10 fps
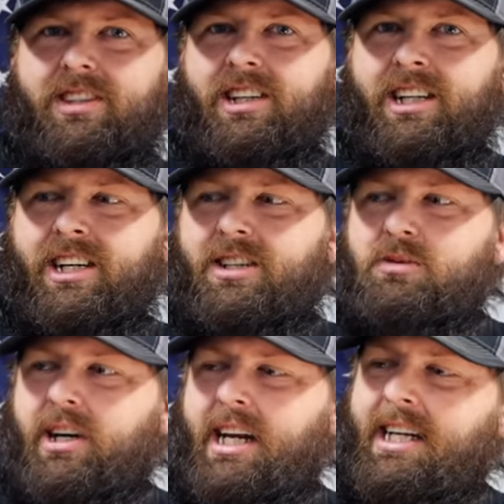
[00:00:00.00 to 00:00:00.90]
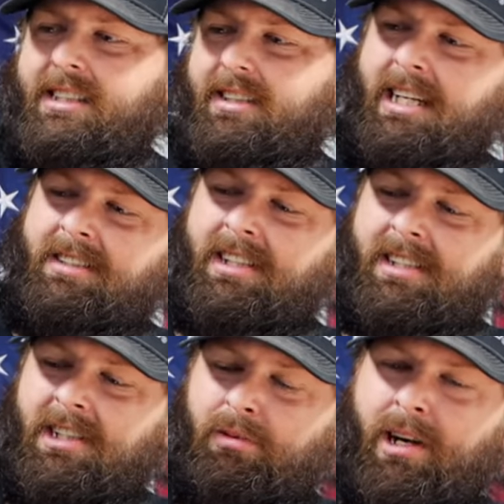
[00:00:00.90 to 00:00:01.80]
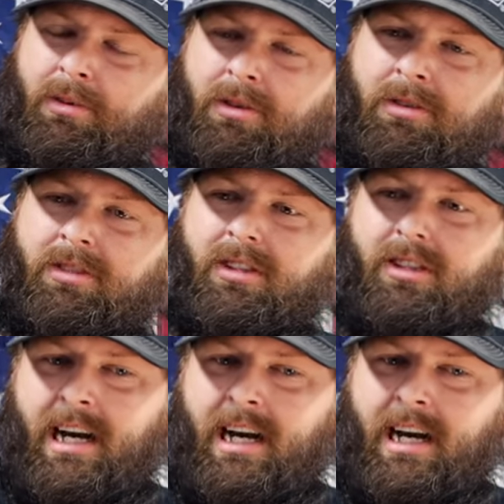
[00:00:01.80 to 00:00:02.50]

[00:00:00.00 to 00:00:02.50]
Yeah, well, and that's that's like these pry bars.